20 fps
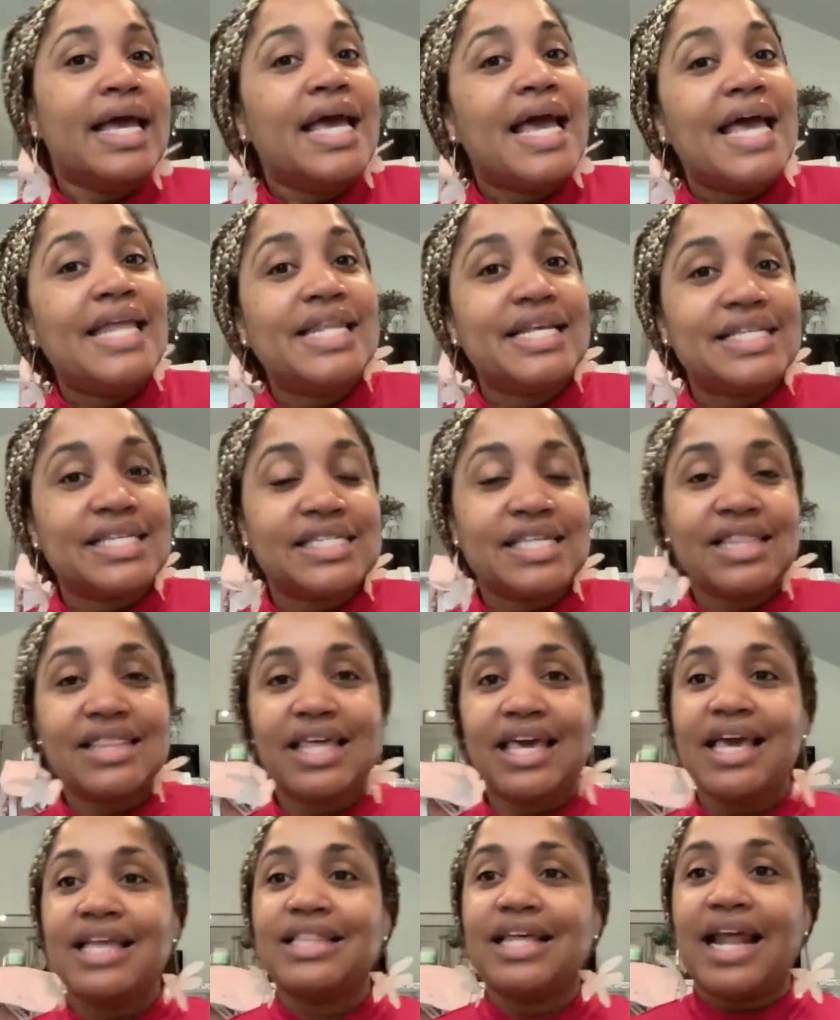And this is the
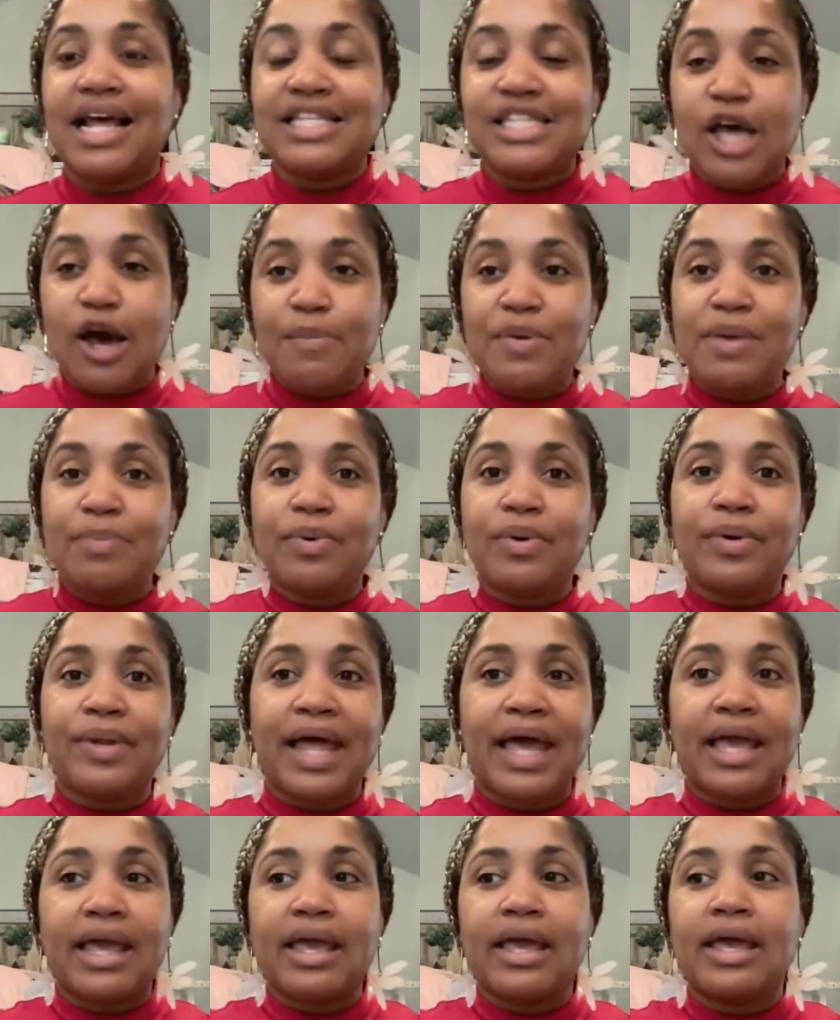thing that I tell people,
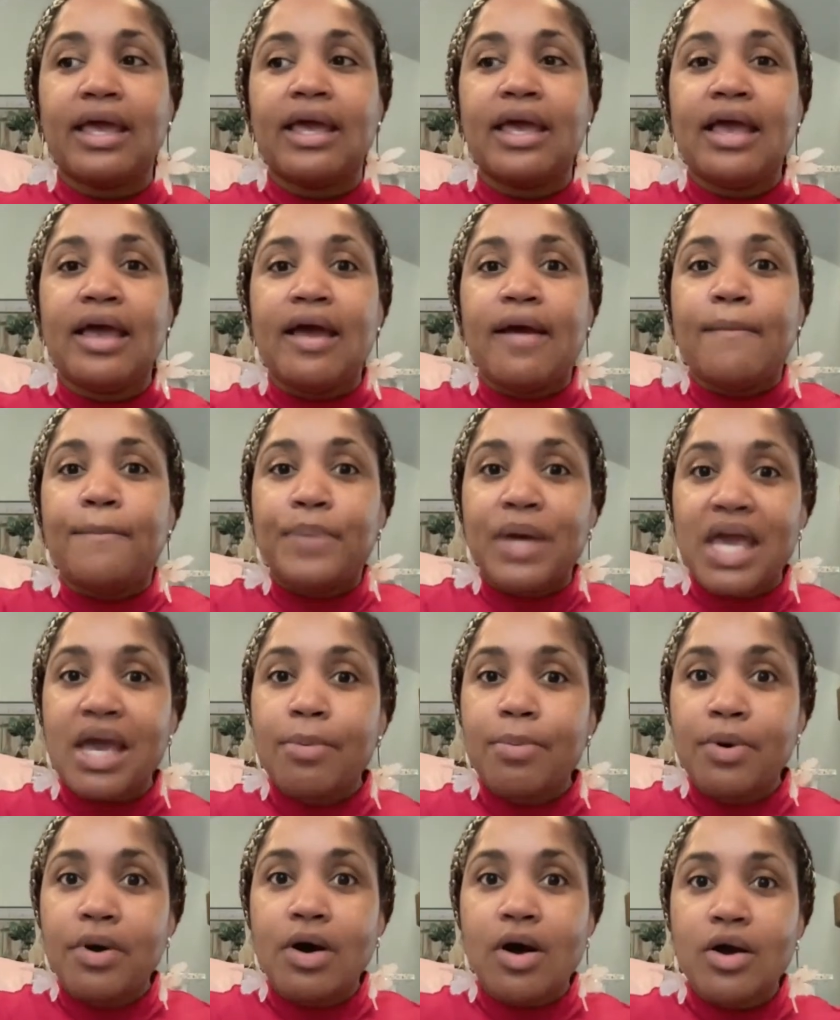like,
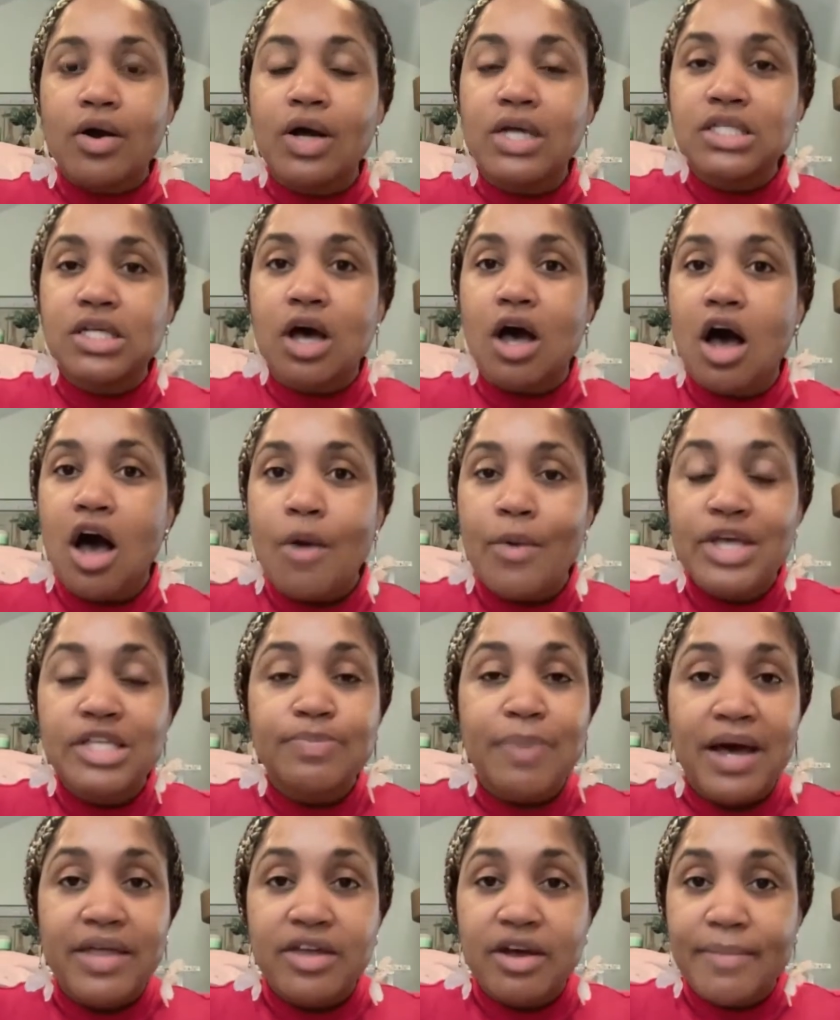people are going to always
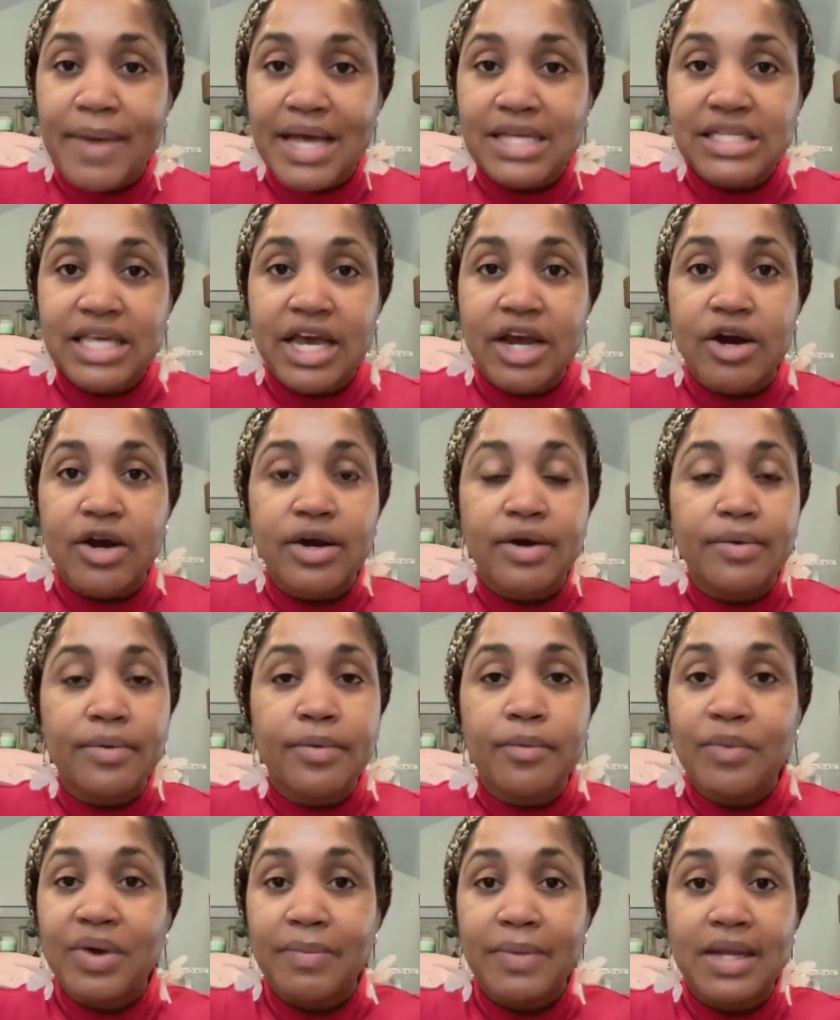buy their mascara,
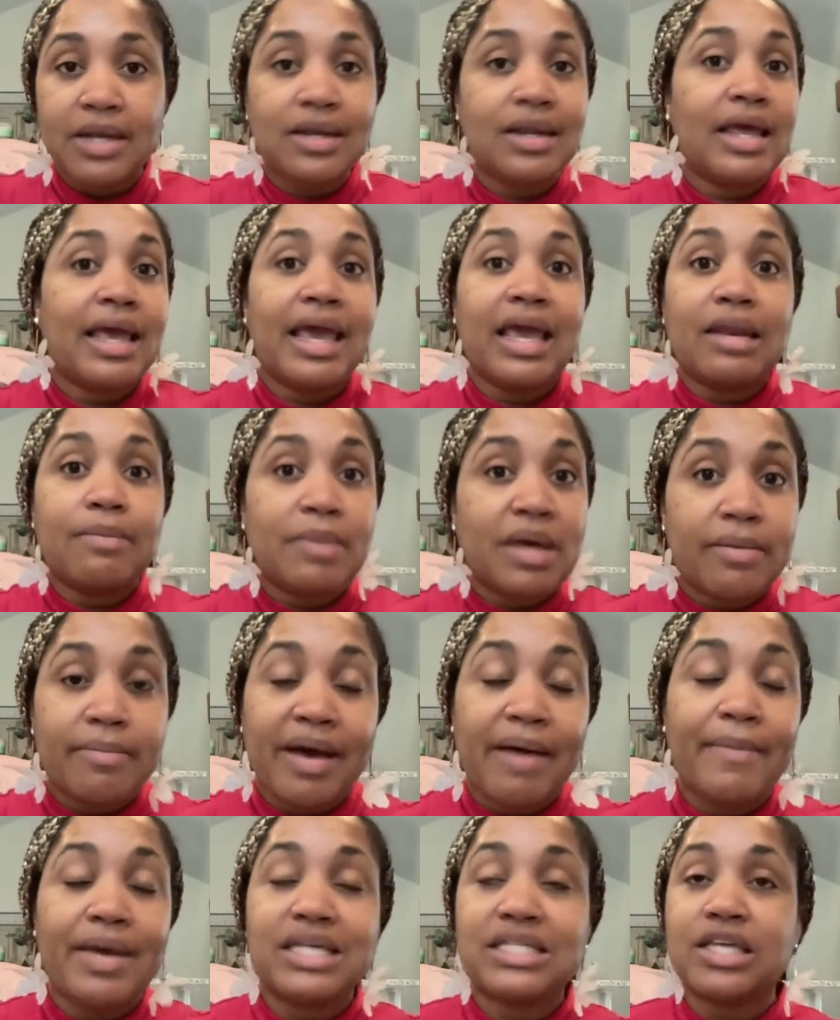women and men
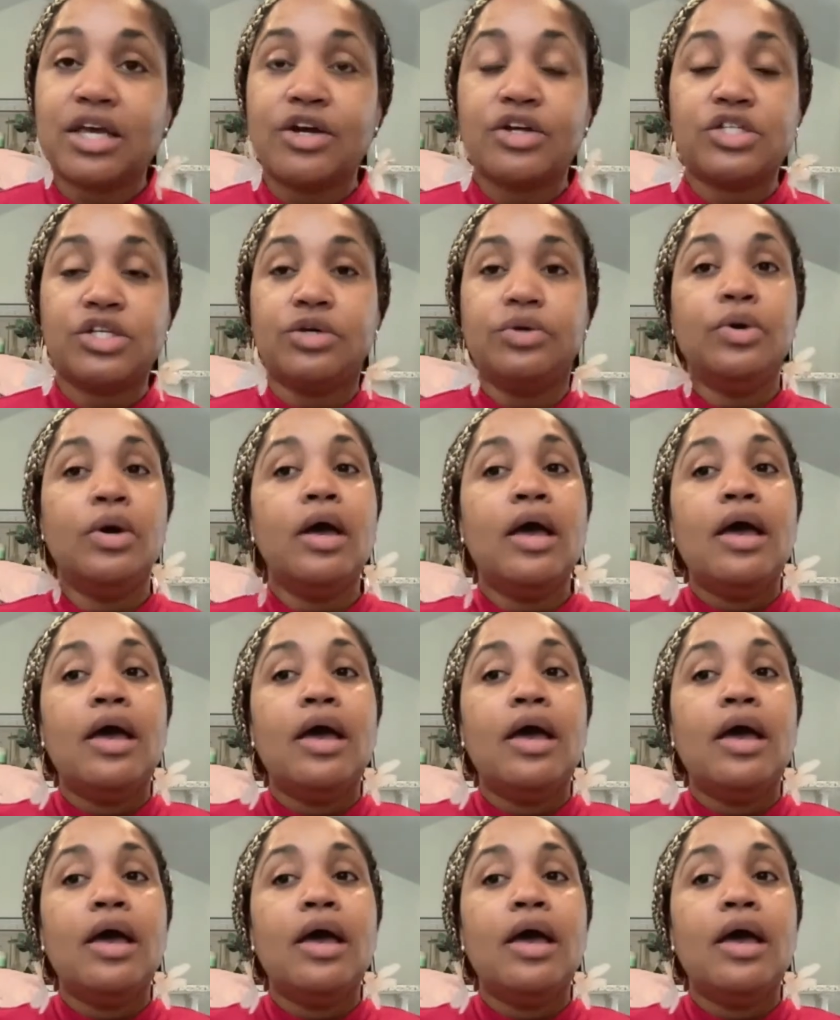buy mascara too.